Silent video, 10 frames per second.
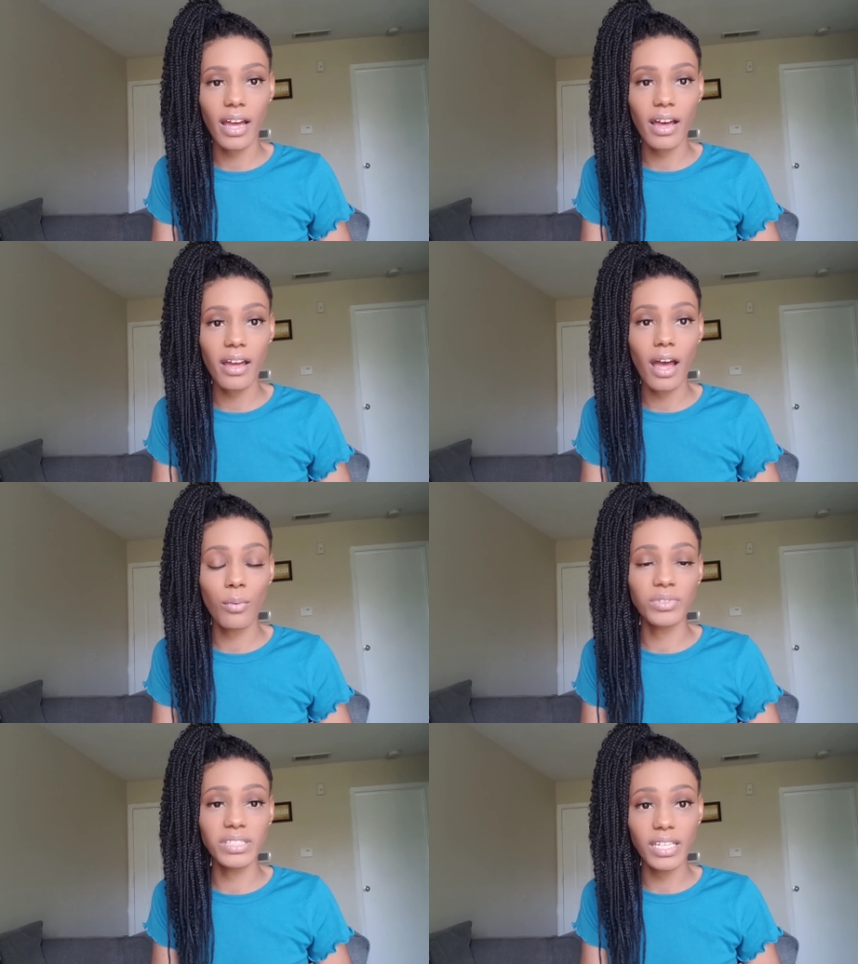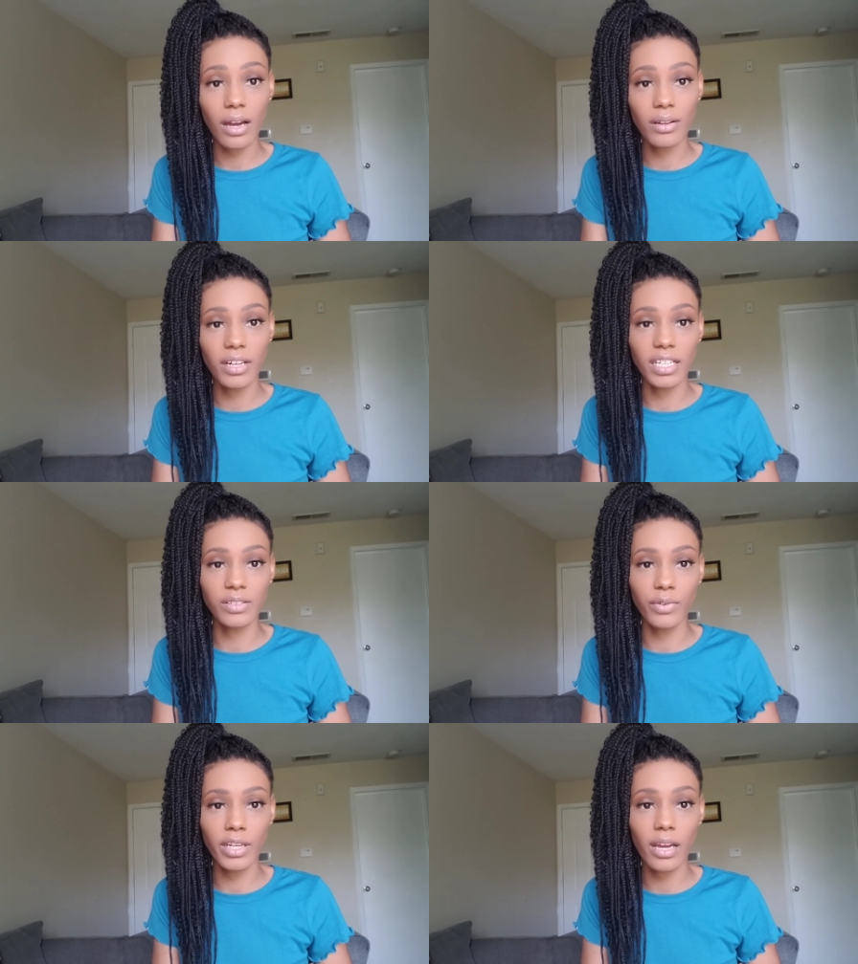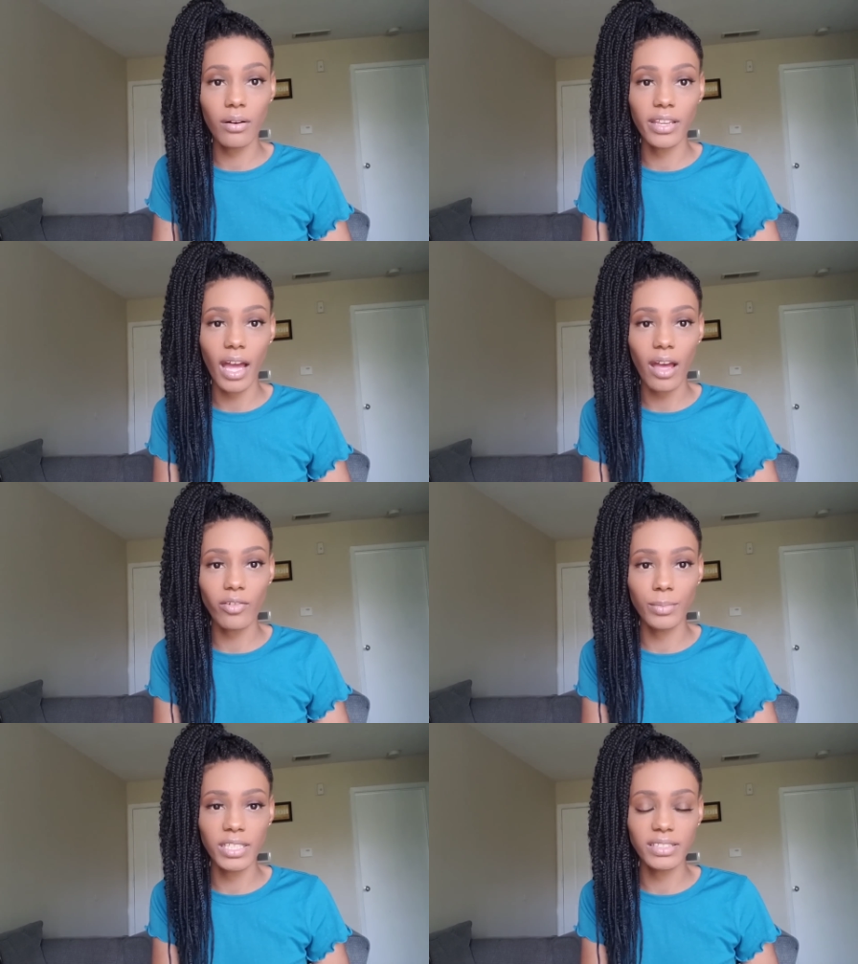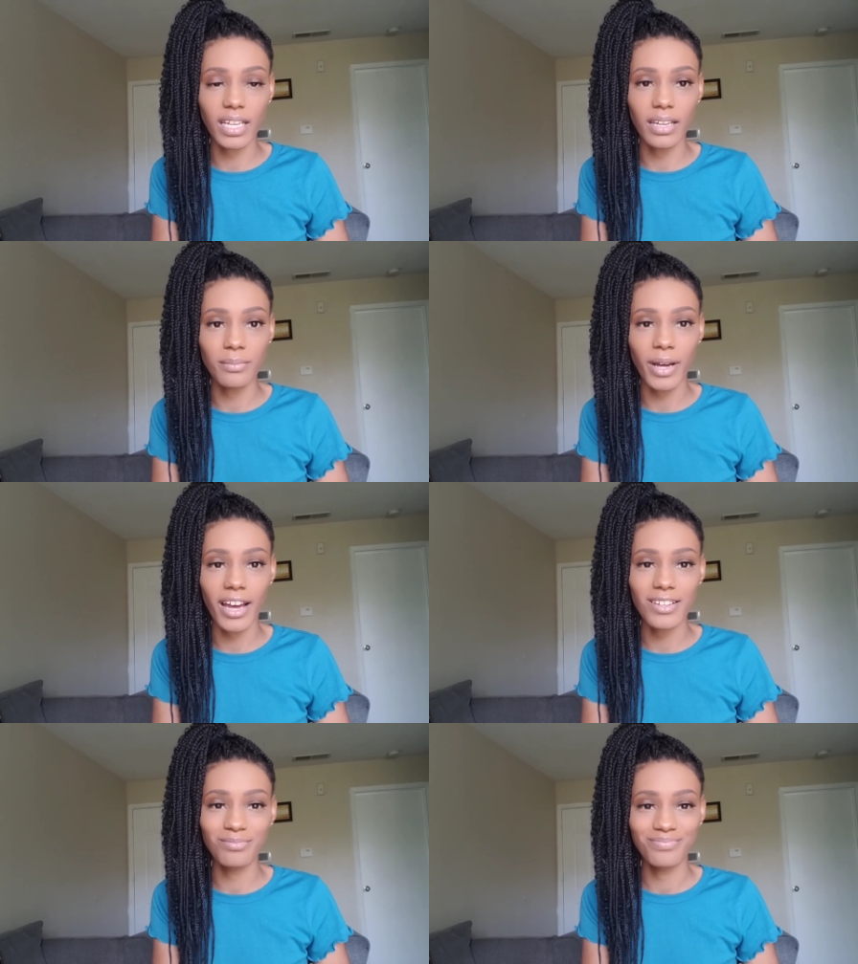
I will see y'all in the next video, and y'all have a blessed day. Bye.